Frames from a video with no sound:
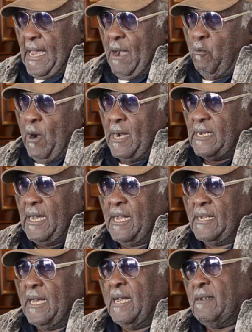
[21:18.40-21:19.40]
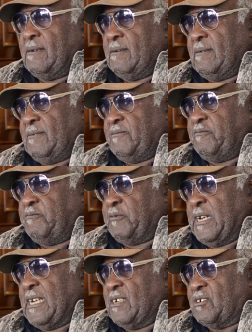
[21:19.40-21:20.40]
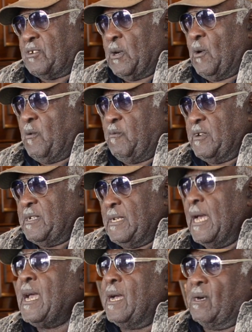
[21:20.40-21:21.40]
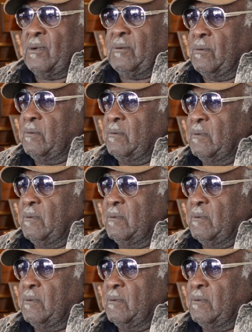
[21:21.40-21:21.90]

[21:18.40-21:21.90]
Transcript: I worked at that feed store for years.